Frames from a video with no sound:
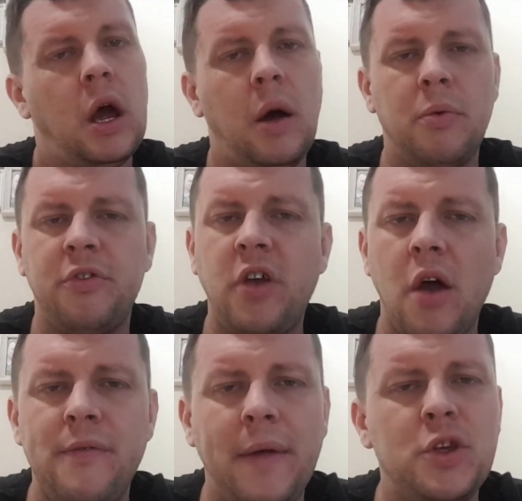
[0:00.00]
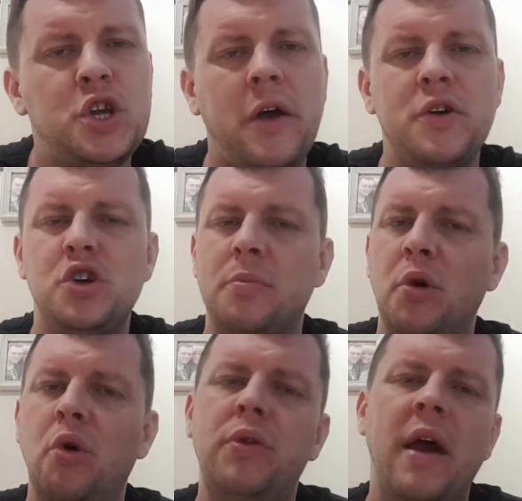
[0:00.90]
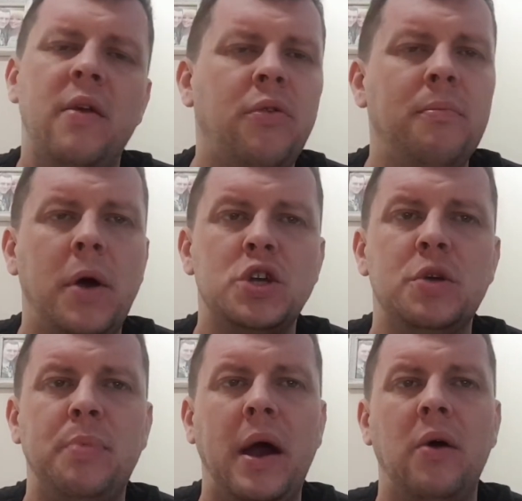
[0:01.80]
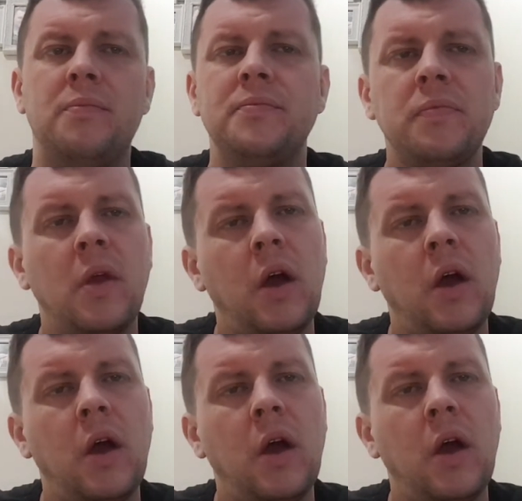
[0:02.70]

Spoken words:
I was going around the charity shop all day. There wasn't much about.